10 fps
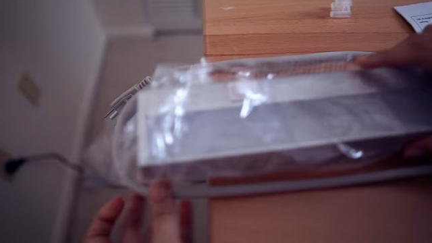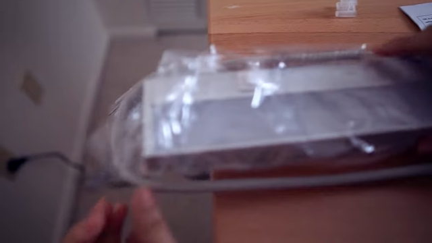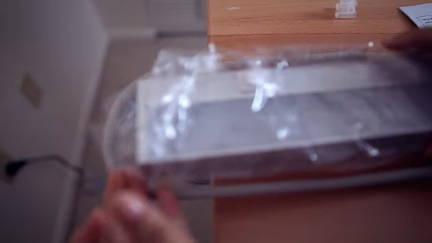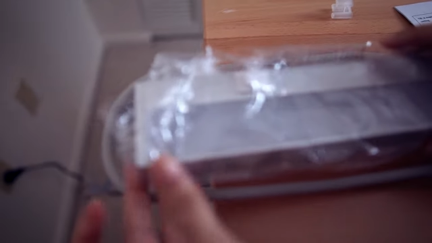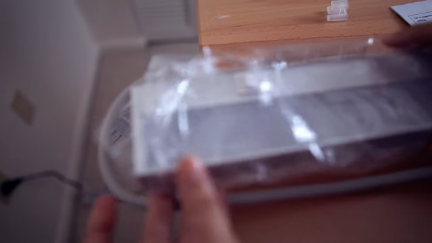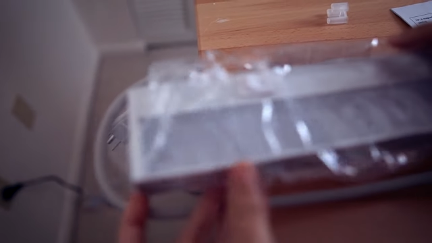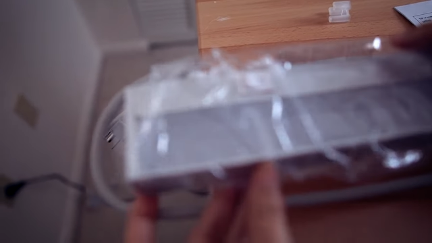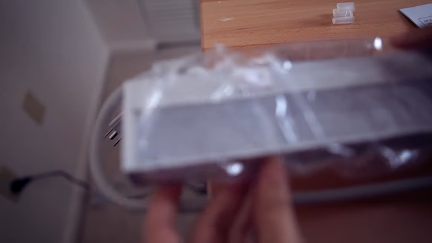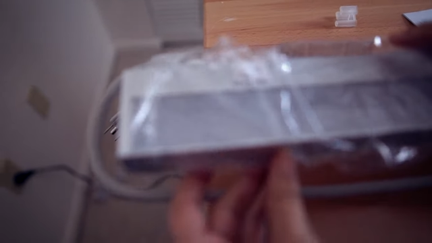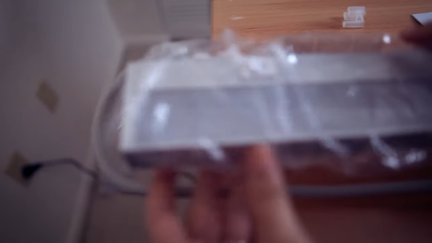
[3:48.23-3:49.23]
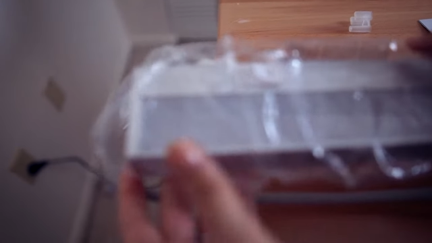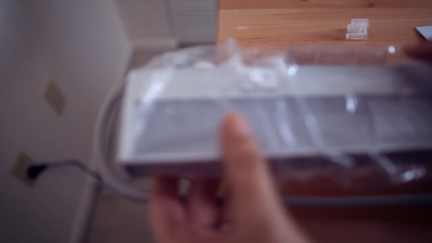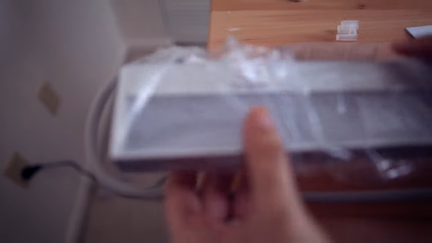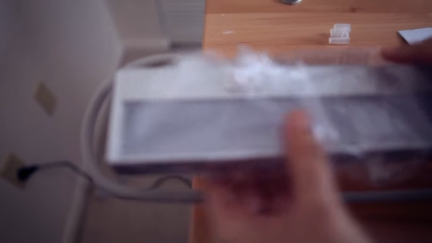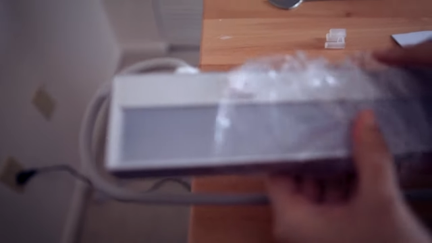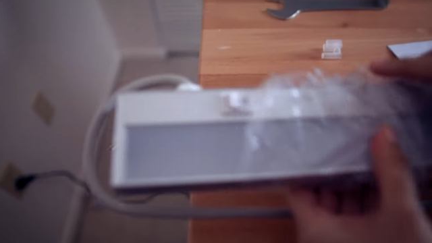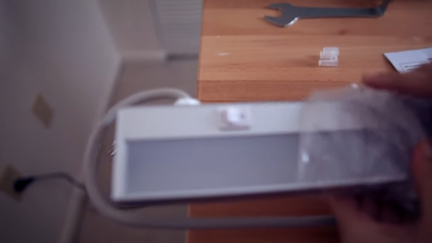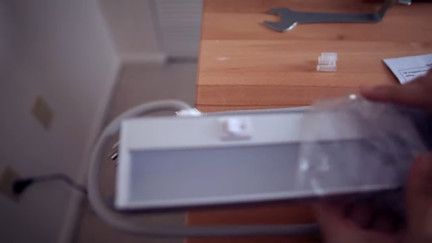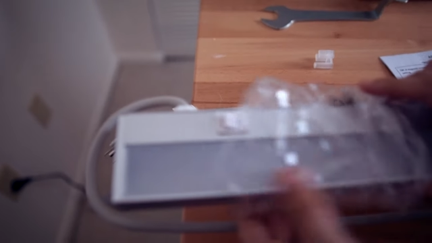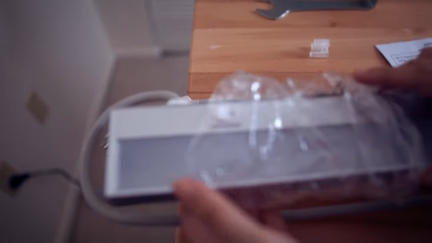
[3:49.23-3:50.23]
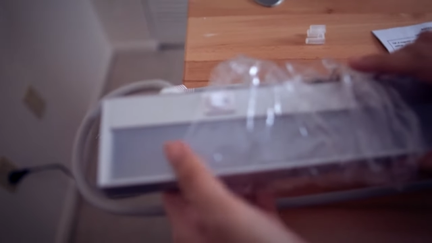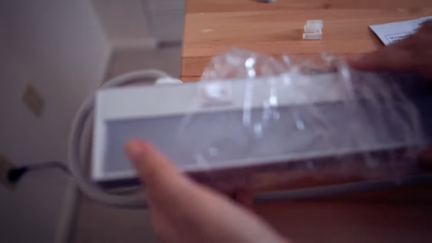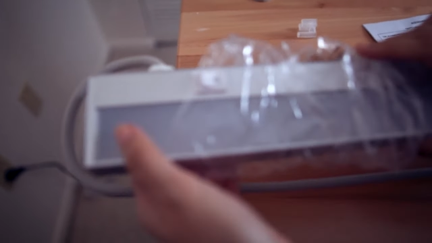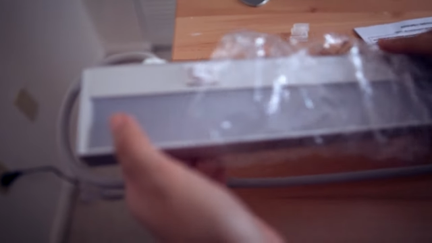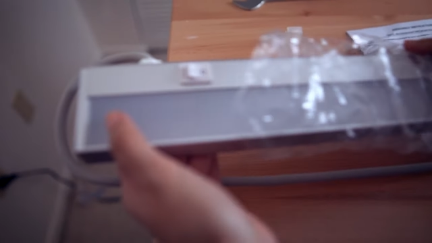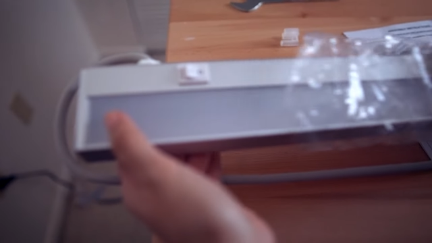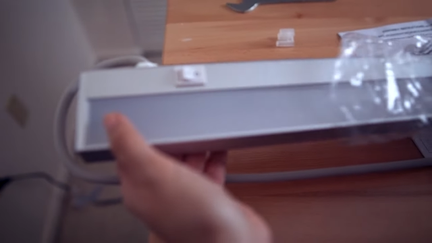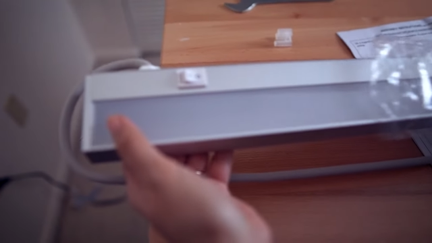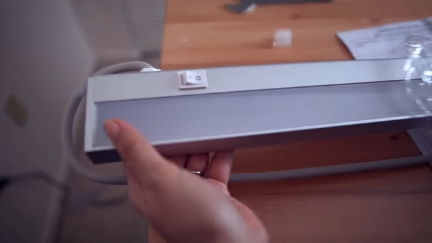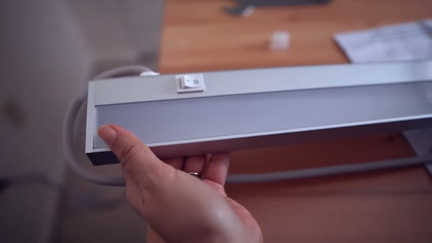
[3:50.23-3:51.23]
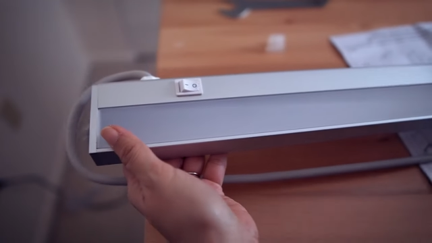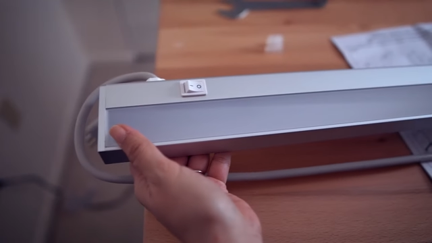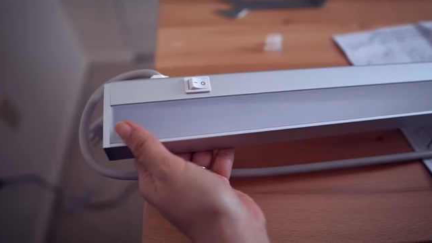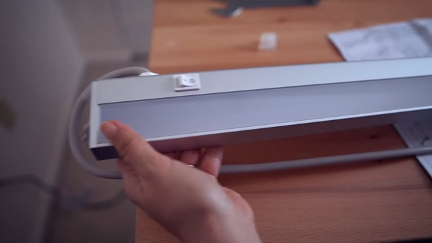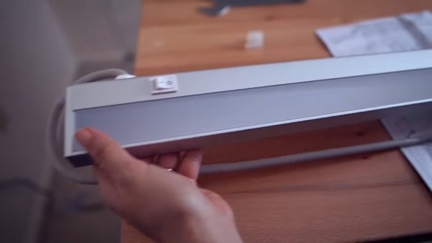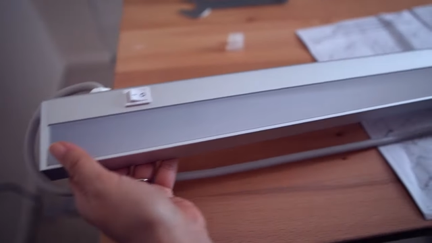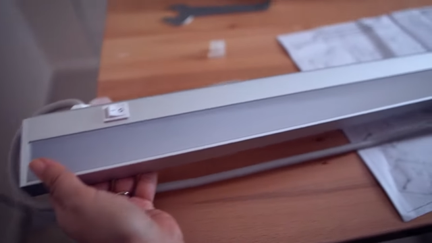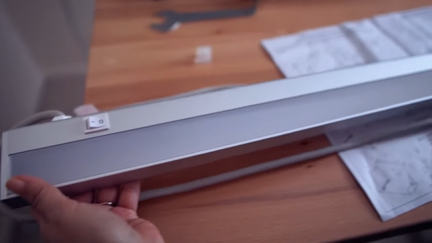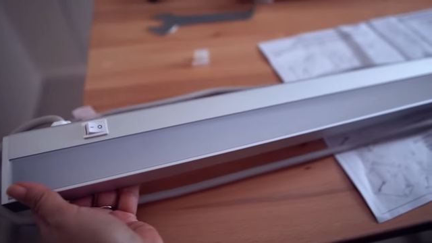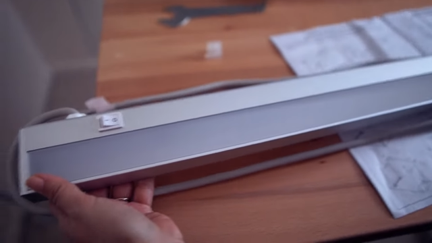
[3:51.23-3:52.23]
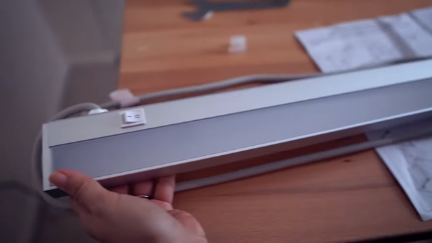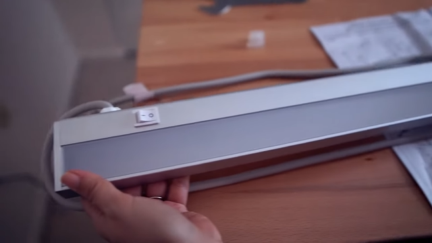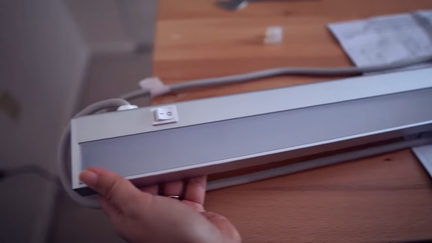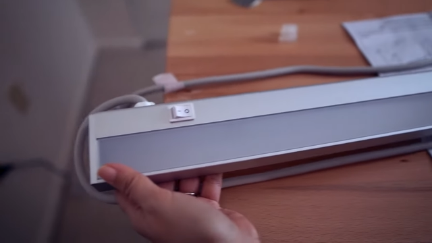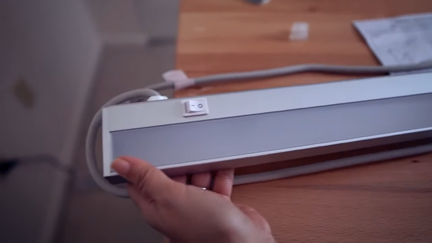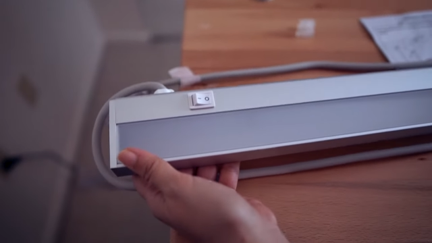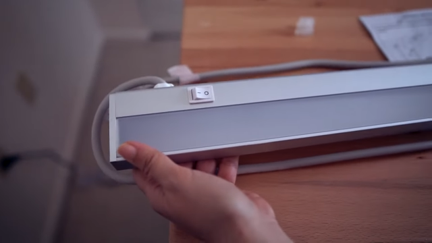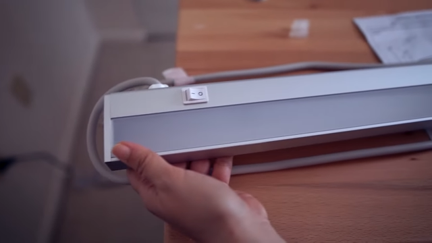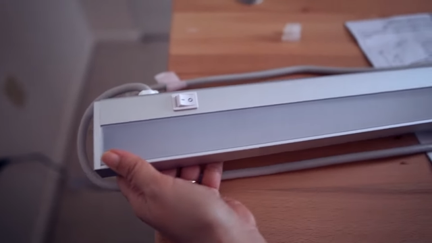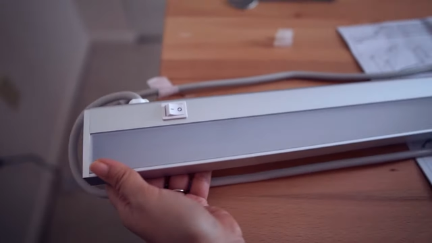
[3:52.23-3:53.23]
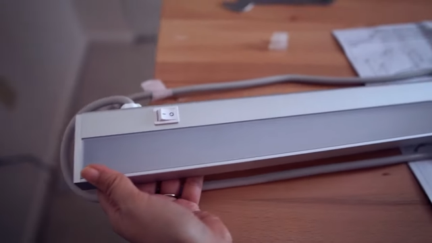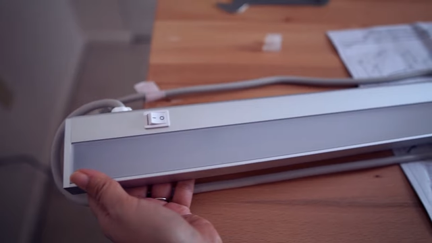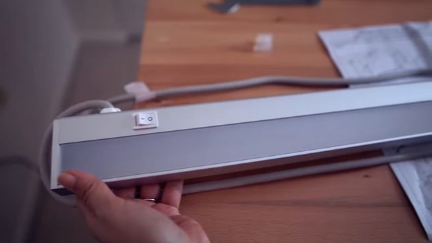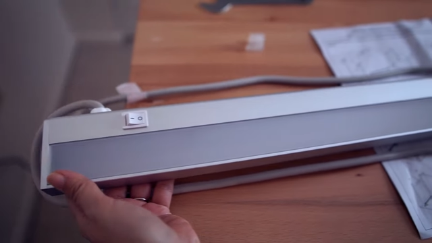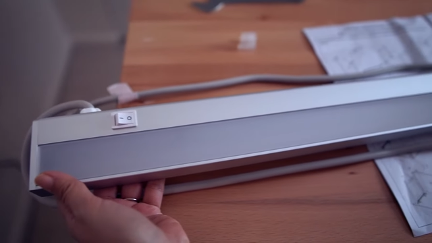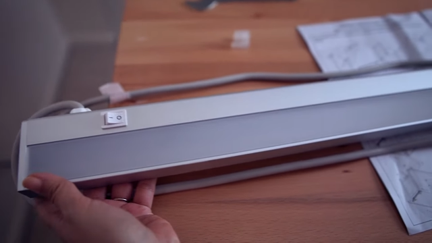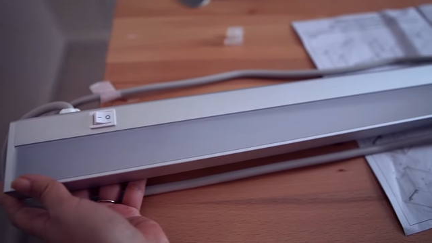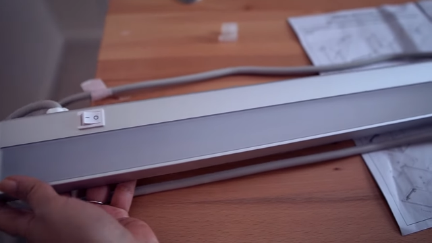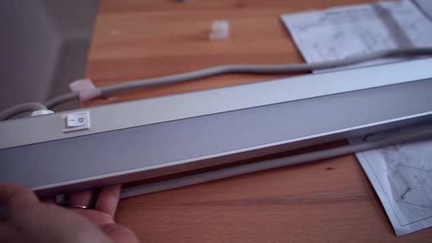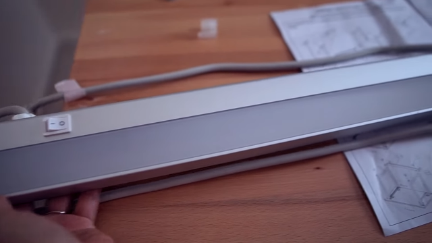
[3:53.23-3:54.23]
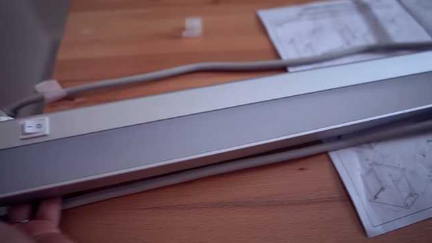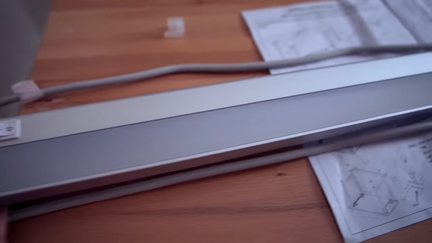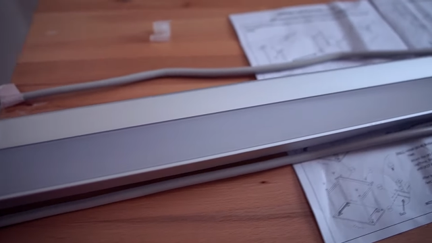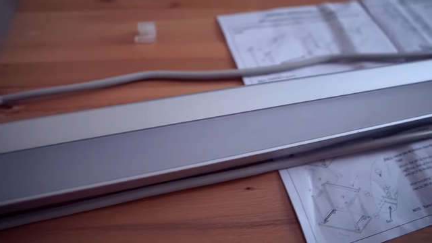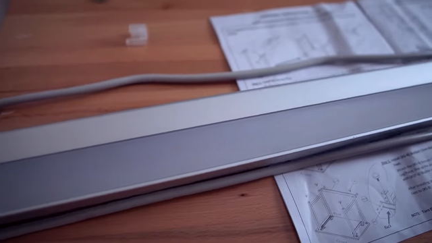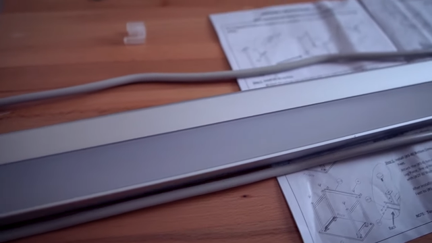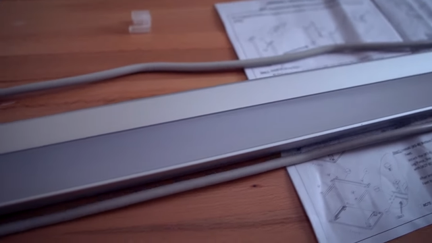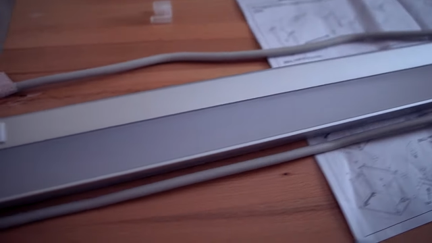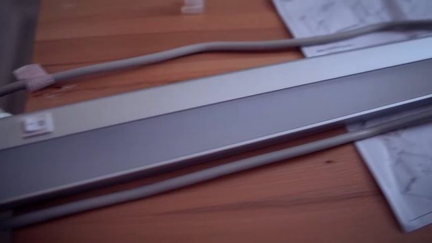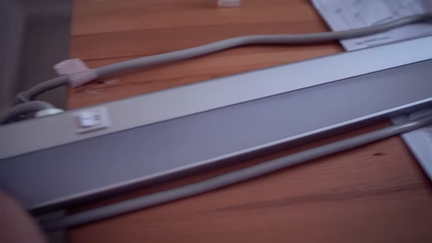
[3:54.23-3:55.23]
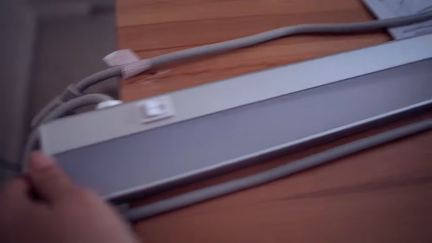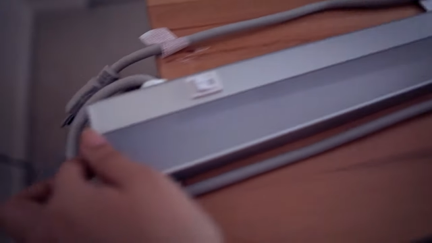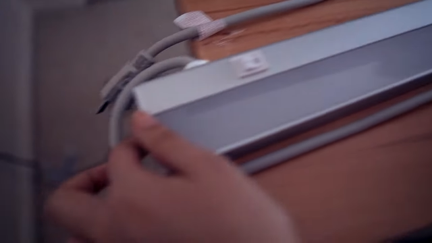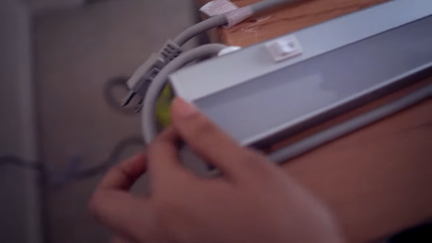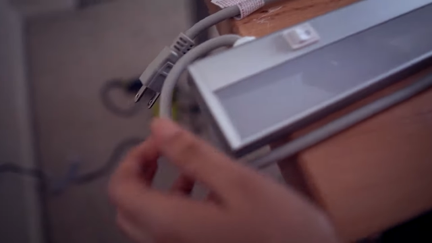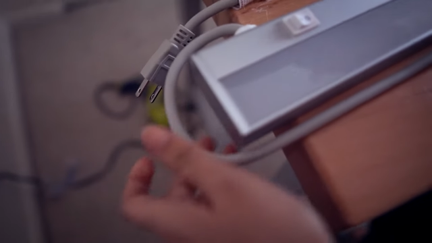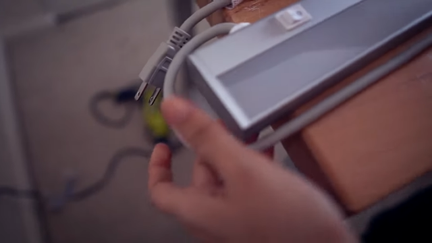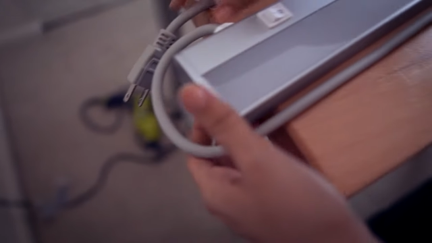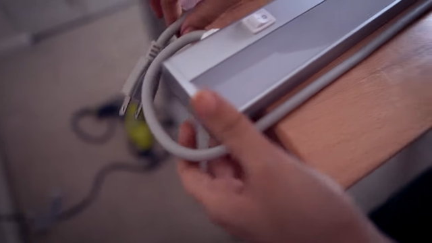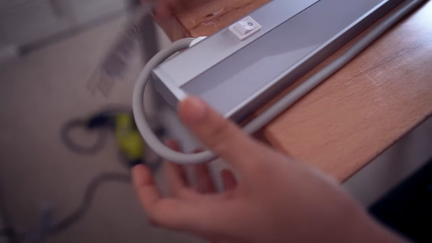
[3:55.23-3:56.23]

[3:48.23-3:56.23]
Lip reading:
Nobody's mouth can be seen.